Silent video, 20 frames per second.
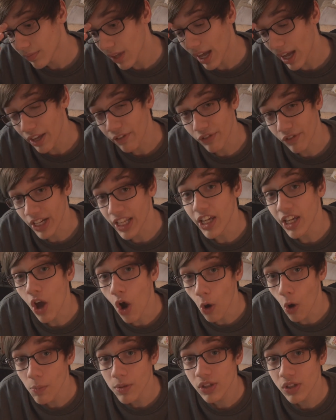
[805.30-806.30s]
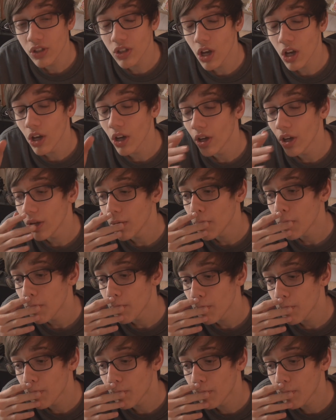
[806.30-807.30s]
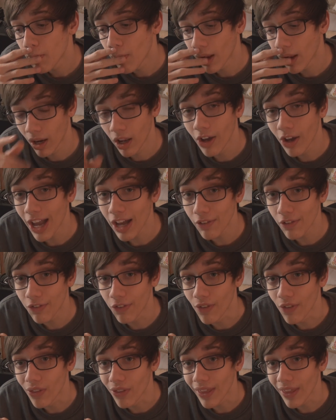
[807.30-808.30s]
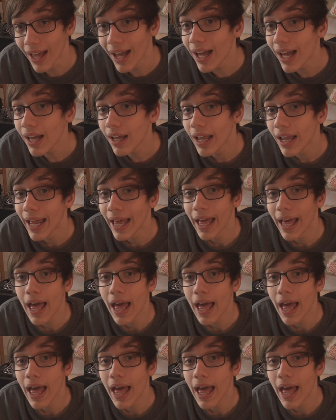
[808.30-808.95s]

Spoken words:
I really hope so. But look out for that.